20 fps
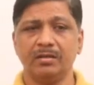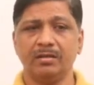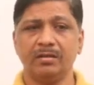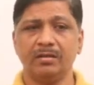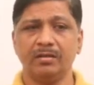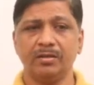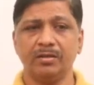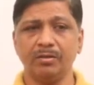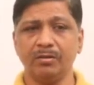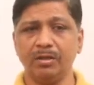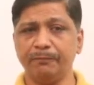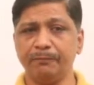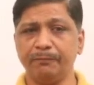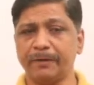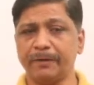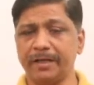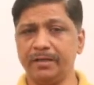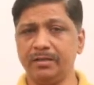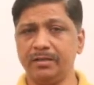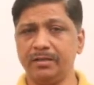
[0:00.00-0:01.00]
you will
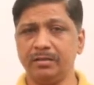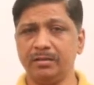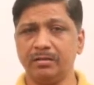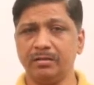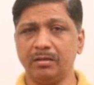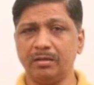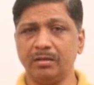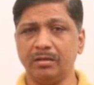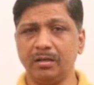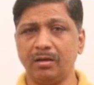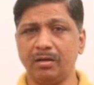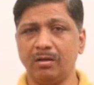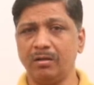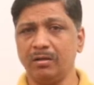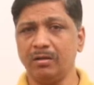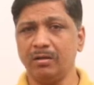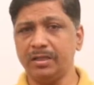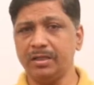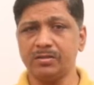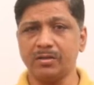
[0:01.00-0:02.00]
find
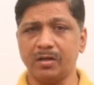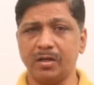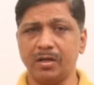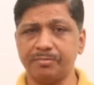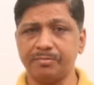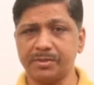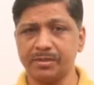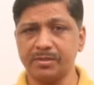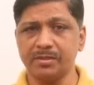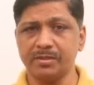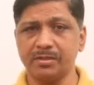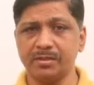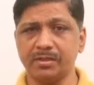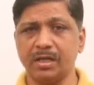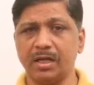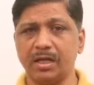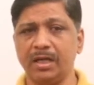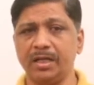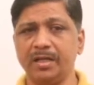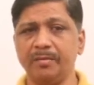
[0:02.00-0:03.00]
all these options
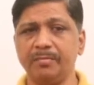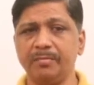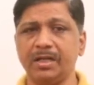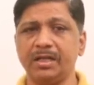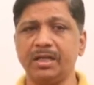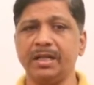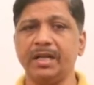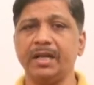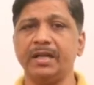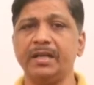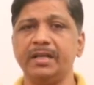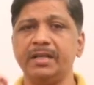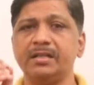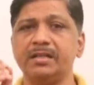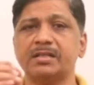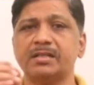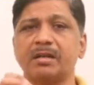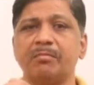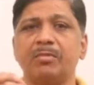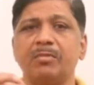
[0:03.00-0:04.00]
ultimately end in
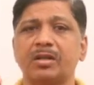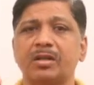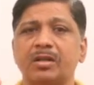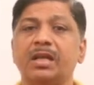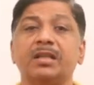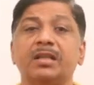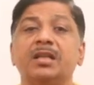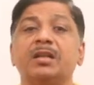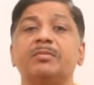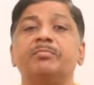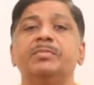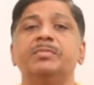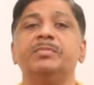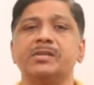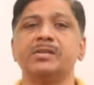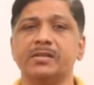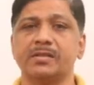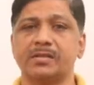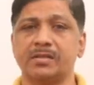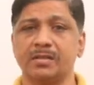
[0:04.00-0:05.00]
some or the other
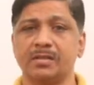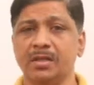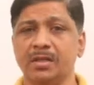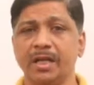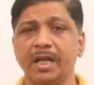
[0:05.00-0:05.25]
business.